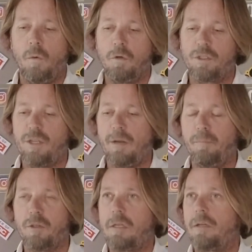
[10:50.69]
which
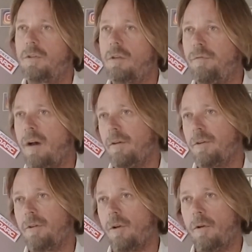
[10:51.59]
then puts it into the
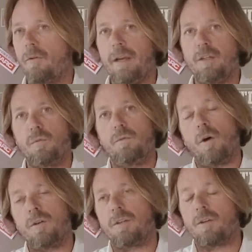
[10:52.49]
$500 range,
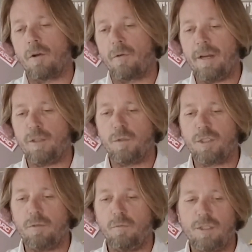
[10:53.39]
Aussie dollar range,
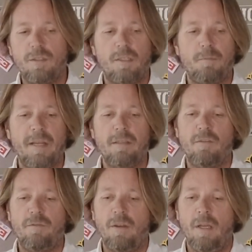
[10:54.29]
which is
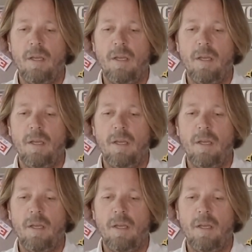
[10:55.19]
expensive,